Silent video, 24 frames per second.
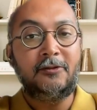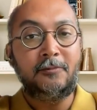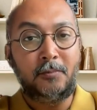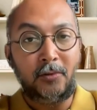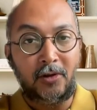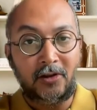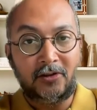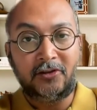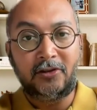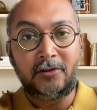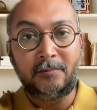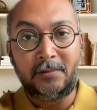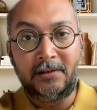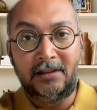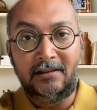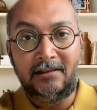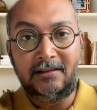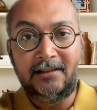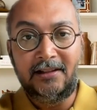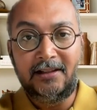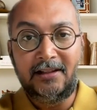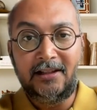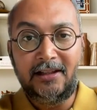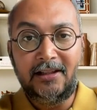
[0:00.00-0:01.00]
possible
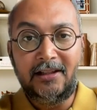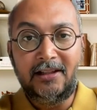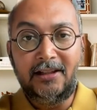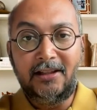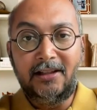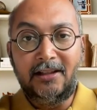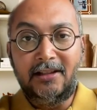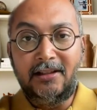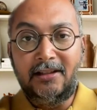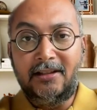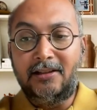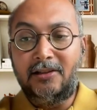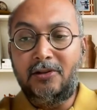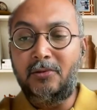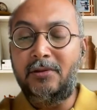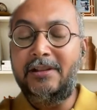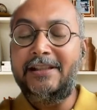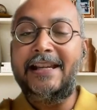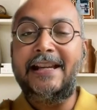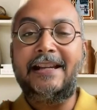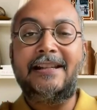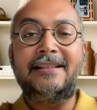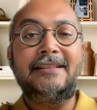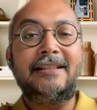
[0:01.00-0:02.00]
to
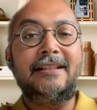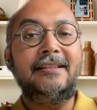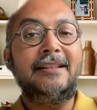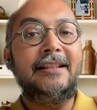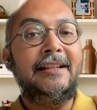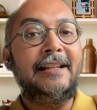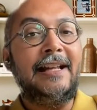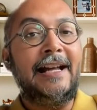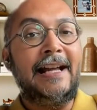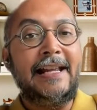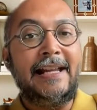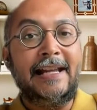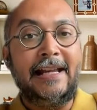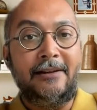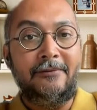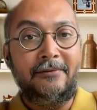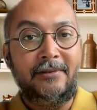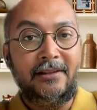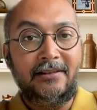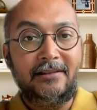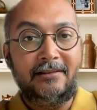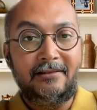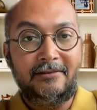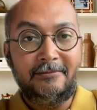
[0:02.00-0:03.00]
the extent that I have
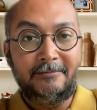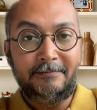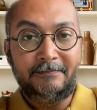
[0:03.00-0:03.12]
it,